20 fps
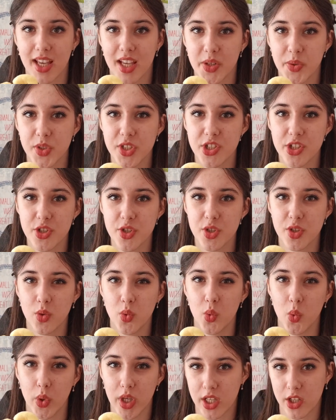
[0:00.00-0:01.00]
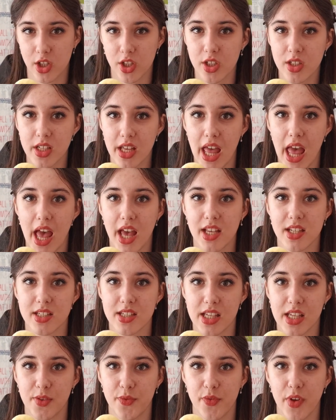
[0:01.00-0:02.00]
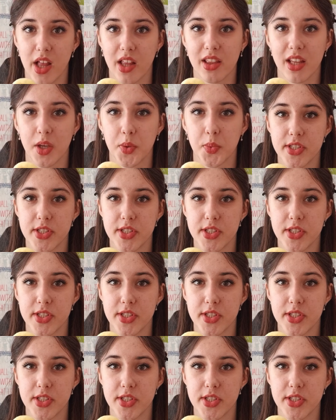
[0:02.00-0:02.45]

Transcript: It was just so weird, and it felt